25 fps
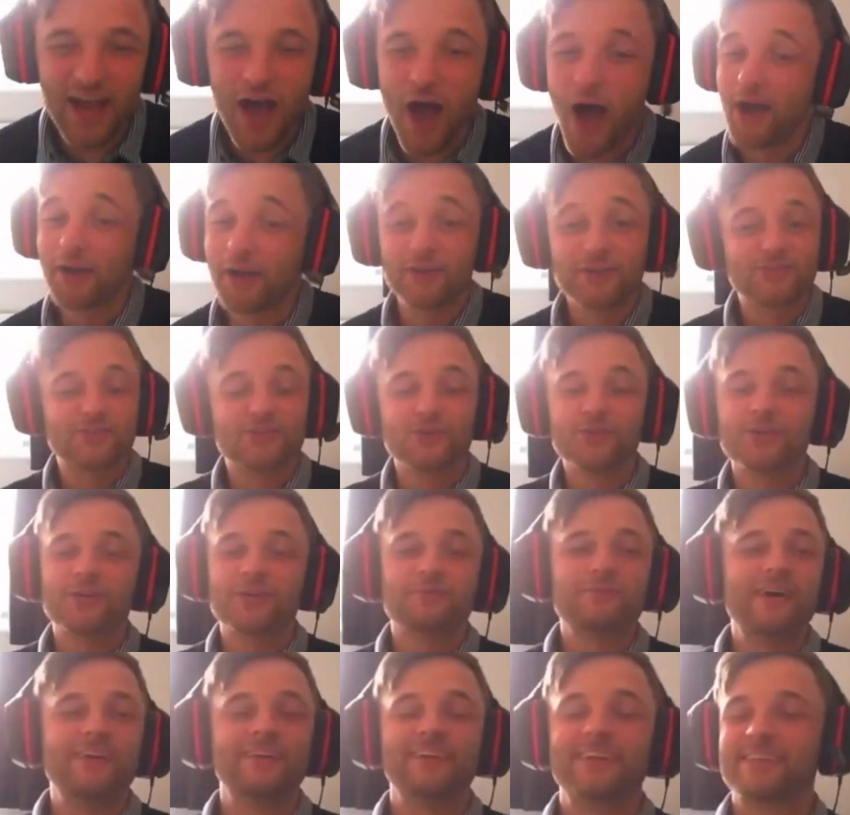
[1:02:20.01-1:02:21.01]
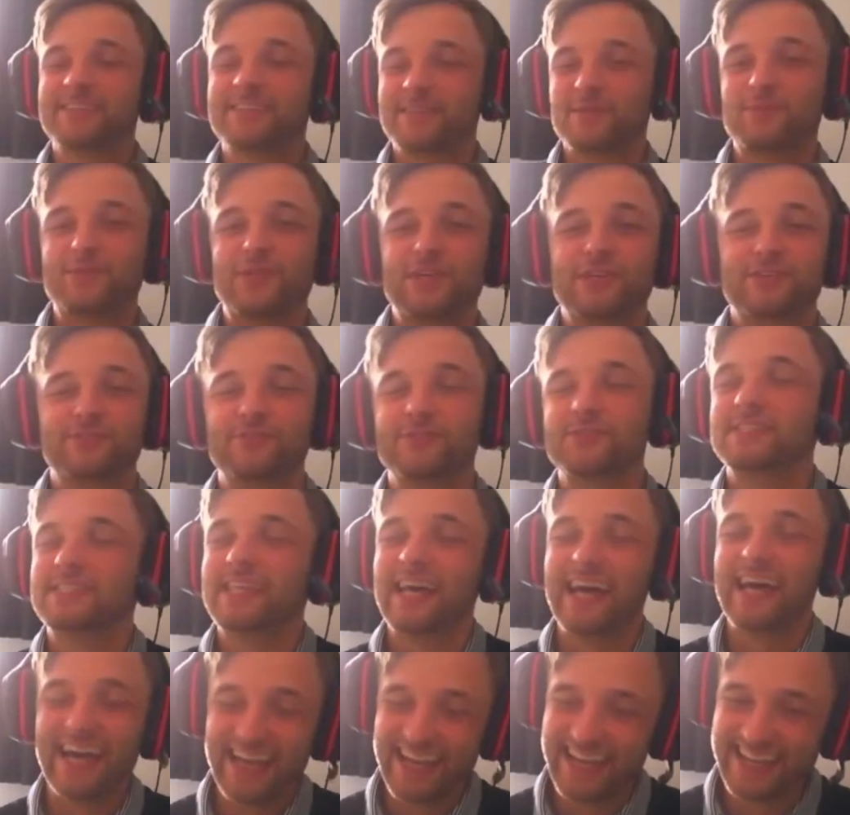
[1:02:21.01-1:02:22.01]
I could talk about this subject for
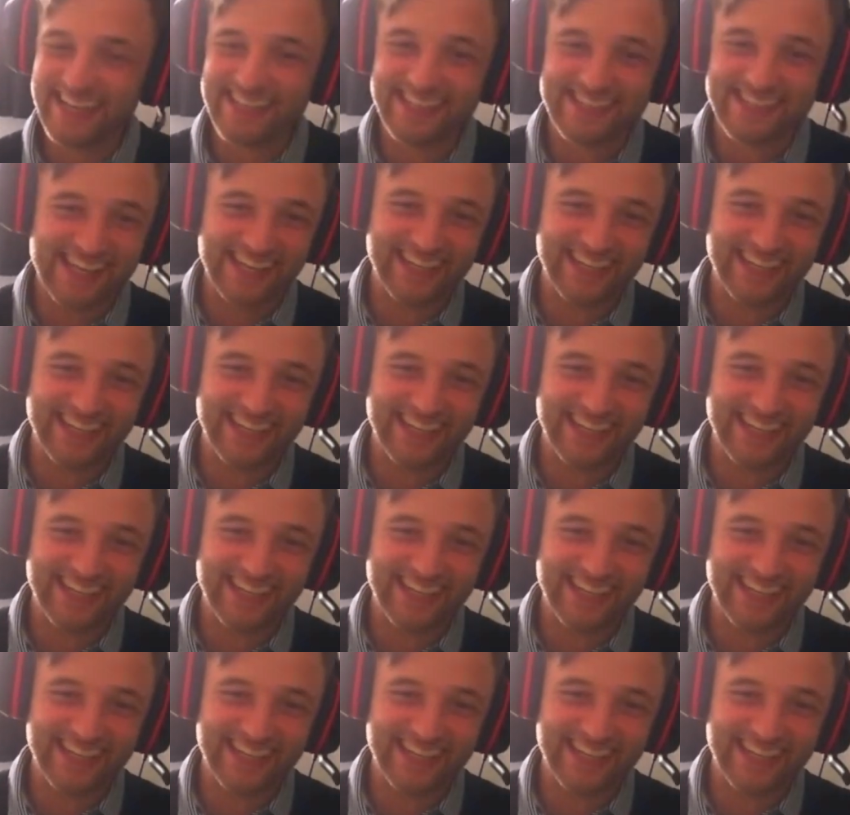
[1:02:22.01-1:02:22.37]
days.